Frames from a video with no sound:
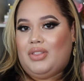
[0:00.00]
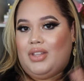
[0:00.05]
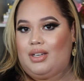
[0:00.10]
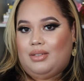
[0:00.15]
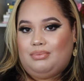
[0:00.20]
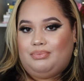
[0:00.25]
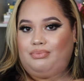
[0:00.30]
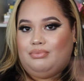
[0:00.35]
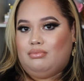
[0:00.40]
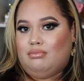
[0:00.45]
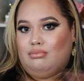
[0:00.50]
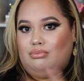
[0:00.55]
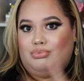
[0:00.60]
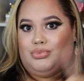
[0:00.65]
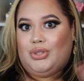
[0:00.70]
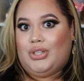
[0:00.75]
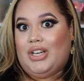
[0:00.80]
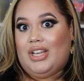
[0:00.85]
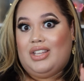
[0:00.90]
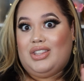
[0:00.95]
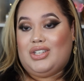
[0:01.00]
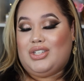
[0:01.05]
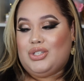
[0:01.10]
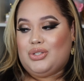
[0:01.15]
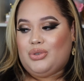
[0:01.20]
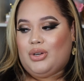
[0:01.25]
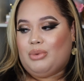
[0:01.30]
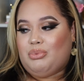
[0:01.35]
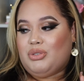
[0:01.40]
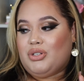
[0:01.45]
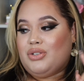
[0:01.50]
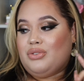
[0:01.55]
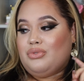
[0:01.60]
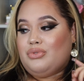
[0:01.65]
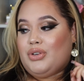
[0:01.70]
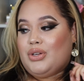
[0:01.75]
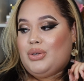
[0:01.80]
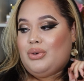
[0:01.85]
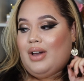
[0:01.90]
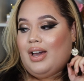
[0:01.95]
the names of the pieces
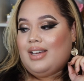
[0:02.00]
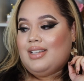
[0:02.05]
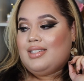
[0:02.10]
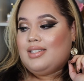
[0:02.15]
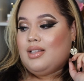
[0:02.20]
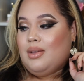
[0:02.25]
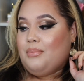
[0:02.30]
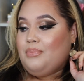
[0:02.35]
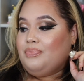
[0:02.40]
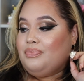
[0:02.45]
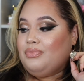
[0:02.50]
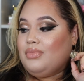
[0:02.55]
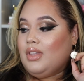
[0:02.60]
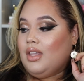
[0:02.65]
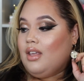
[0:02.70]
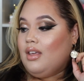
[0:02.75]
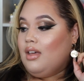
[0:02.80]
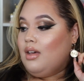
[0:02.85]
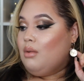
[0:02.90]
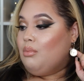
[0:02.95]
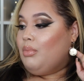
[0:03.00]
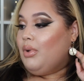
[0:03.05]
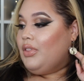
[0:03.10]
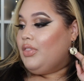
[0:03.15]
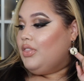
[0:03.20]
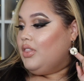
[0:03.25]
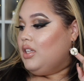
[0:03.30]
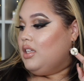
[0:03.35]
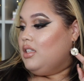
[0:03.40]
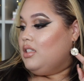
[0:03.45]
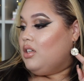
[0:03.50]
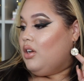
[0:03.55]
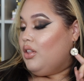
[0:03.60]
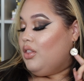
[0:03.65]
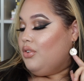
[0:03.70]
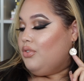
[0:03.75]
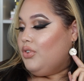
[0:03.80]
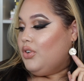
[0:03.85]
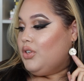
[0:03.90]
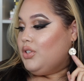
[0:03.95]
down below. I
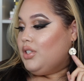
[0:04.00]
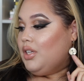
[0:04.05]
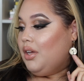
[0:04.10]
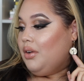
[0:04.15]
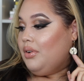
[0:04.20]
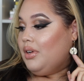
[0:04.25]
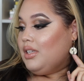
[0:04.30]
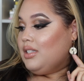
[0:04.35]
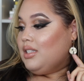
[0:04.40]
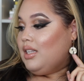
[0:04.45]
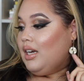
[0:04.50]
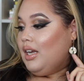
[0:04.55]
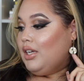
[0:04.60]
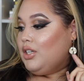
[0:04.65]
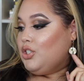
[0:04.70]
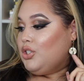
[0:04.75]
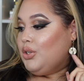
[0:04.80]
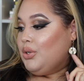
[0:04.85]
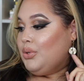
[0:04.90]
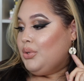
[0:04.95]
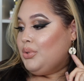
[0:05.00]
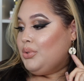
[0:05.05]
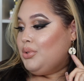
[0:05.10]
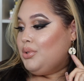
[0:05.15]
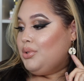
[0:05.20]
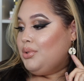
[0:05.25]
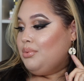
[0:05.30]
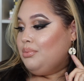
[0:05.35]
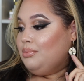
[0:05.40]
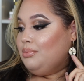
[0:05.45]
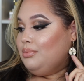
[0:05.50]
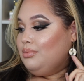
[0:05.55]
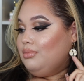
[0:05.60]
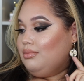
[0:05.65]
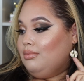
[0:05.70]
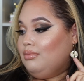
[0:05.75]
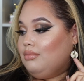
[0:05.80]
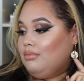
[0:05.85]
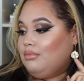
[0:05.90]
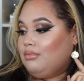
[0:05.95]
absolutely love them. They're such high quality. They
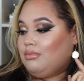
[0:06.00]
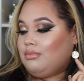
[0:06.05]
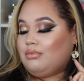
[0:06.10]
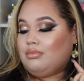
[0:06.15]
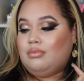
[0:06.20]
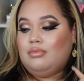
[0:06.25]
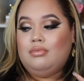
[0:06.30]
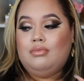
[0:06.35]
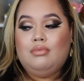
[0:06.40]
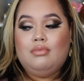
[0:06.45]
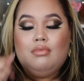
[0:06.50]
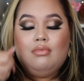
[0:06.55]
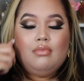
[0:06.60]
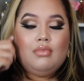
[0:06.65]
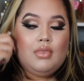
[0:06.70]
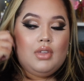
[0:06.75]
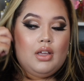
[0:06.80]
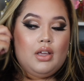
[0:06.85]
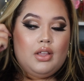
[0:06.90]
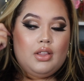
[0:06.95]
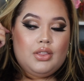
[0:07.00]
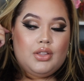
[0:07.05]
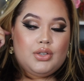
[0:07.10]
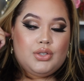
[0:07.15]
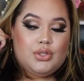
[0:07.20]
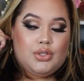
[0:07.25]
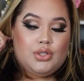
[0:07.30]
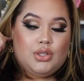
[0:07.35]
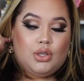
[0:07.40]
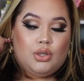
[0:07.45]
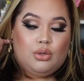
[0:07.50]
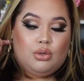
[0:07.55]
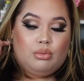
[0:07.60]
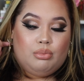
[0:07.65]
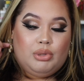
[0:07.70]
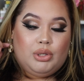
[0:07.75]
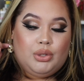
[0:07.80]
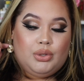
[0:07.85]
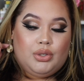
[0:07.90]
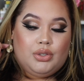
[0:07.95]
feel so heavy duty, but they don't feel
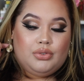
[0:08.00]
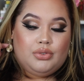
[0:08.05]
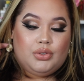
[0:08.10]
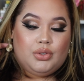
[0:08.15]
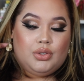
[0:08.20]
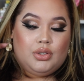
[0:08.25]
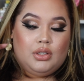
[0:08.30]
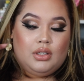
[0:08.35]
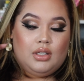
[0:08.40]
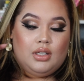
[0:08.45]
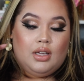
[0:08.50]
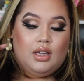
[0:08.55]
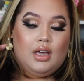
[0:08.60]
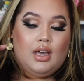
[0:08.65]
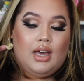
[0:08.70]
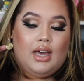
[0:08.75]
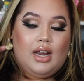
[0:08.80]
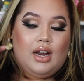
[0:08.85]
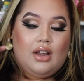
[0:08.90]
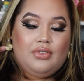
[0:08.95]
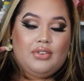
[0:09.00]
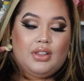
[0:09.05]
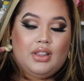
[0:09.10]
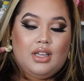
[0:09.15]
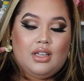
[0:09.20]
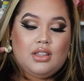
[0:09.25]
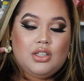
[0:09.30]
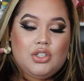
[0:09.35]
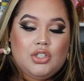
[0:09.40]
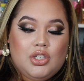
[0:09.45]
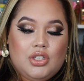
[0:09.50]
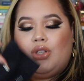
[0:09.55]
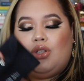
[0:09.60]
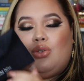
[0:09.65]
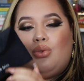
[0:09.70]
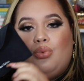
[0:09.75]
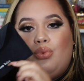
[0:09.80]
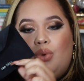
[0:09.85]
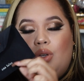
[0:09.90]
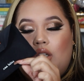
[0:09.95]
really heavy on the skin and on
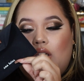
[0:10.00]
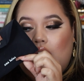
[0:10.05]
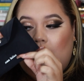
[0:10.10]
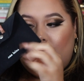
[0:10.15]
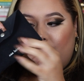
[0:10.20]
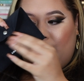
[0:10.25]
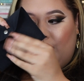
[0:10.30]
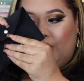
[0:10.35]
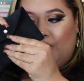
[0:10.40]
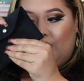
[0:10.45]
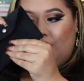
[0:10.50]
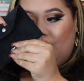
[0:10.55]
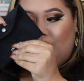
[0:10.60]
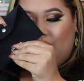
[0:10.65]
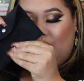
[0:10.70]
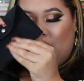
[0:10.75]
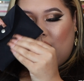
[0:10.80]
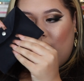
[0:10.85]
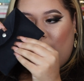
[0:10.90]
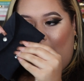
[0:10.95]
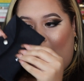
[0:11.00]
my ears. You know how